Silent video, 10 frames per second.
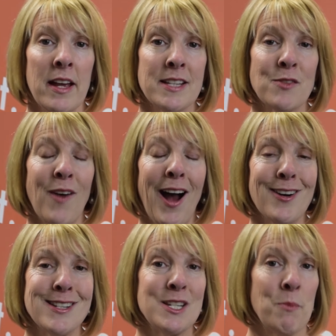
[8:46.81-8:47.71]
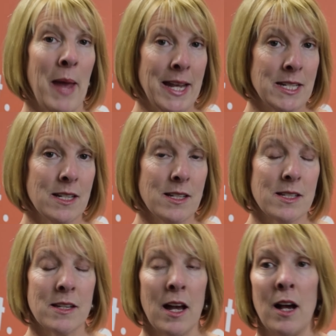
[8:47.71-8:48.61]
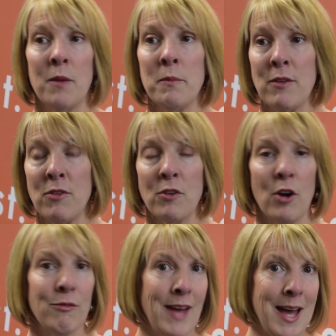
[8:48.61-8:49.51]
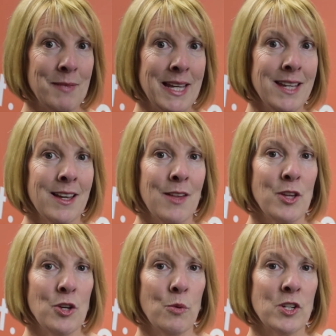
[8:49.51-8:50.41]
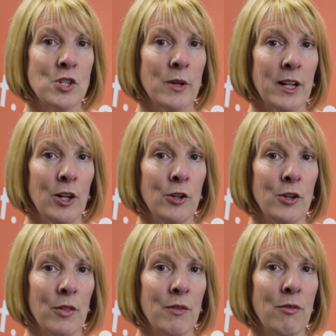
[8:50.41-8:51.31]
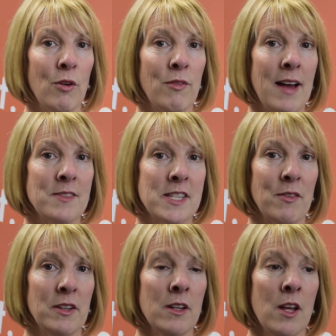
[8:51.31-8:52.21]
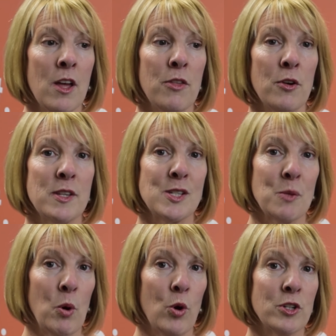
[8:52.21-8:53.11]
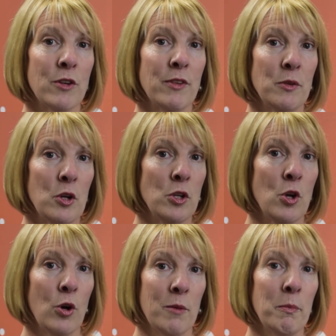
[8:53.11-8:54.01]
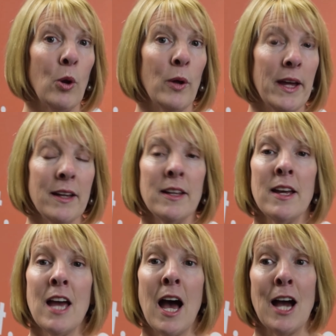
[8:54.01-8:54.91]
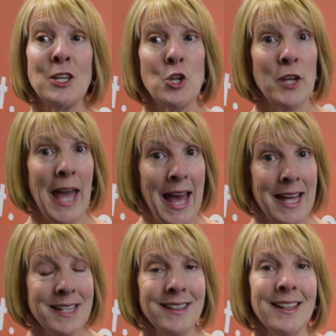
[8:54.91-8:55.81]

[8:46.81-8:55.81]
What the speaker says: As far as dependents, if you've got family that you wish to include on the 457 through the support of your employer, you can.